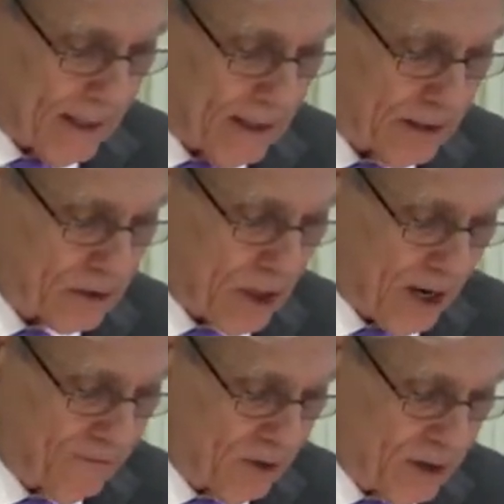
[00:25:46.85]
and His
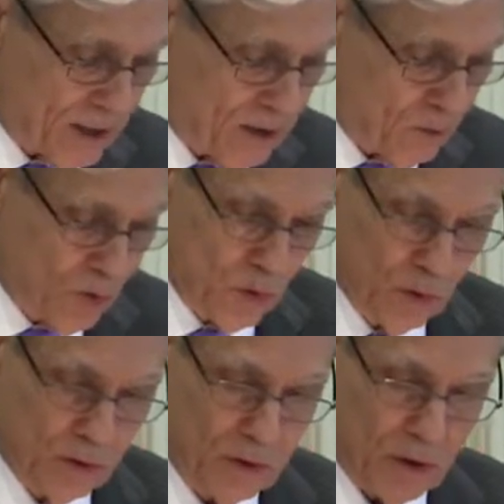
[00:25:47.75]
sovereignty
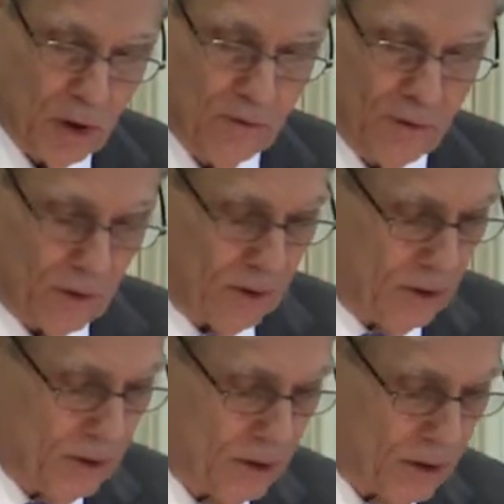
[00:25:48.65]
rules over
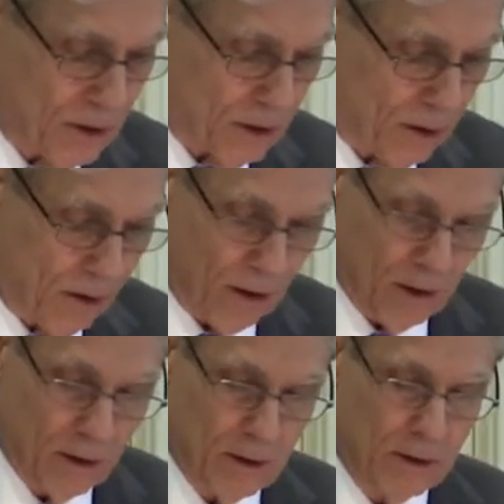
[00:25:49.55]

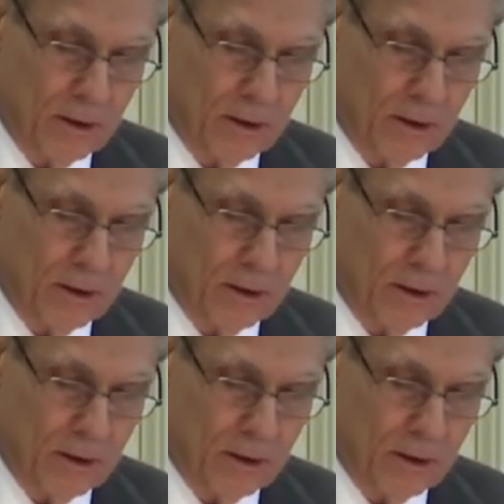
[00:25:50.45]
all.